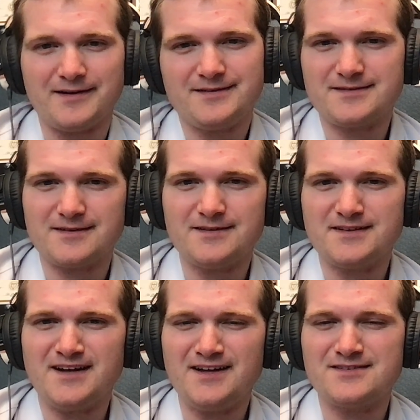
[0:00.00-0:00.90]
it's it's
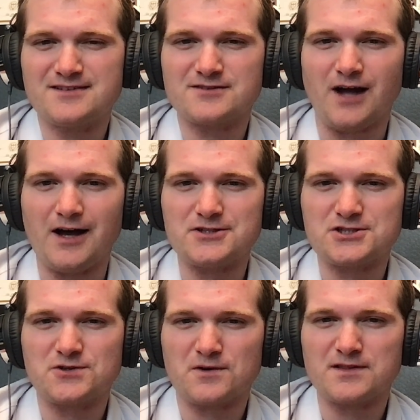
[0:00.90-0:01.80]
a nice uh,
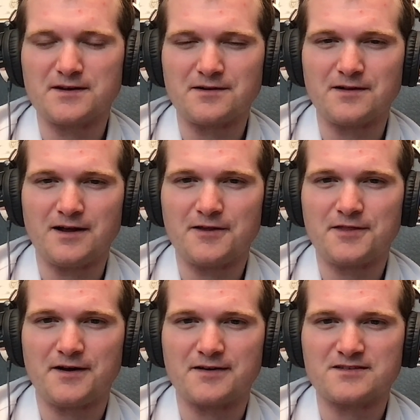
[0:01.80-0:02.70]
short little uh,
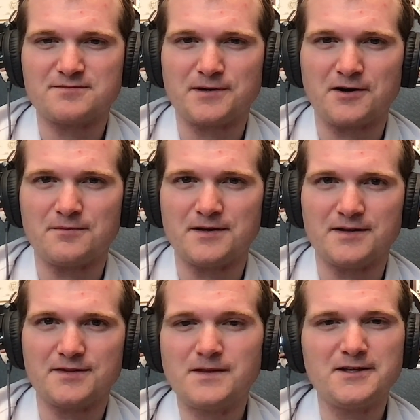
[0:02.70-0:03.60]
thought
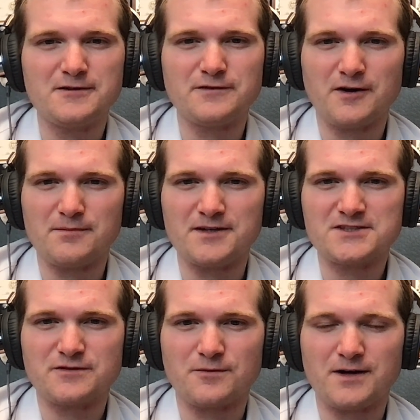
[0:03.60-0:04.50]
experiment. Thank you very
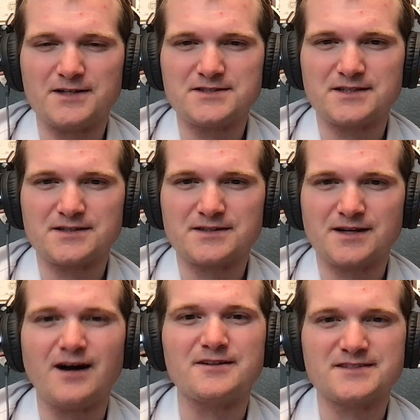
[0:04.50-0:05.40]
much for watching.
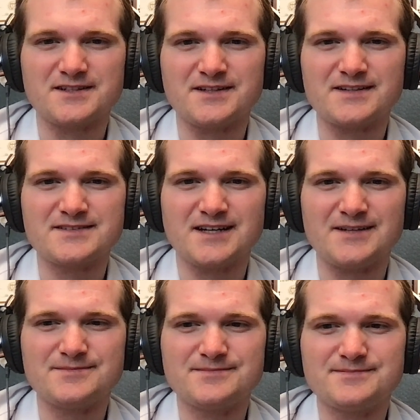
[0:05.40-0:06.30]
I'll see you next time.